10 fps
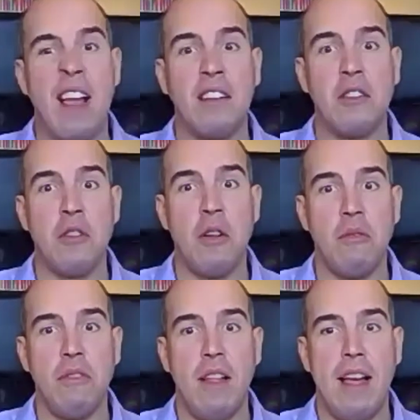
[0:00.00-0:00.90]

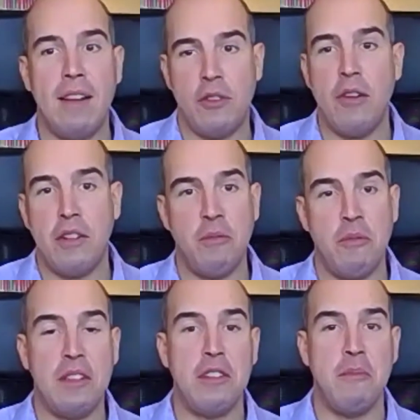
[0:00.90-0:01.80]
control and try not to worry
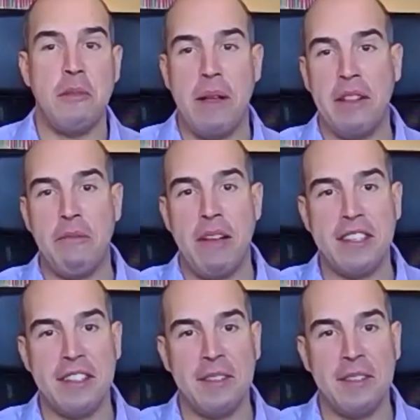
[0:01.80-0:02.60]
too much about the rest.